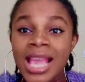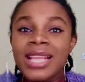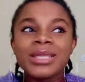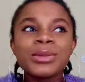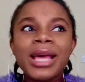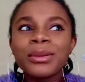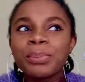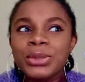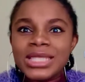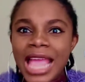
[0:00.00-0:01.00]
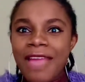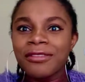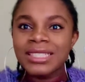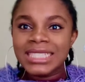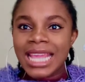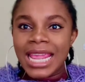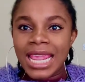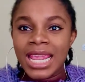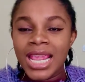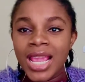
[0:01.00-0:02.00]
That is why I don't post every day.
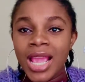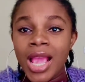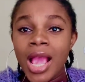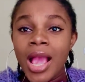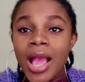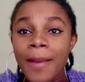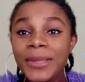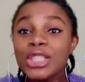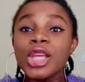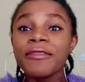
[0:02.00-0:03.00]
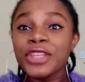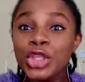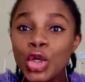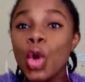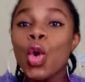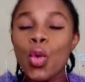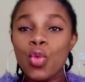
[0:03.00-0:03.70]
Because of you.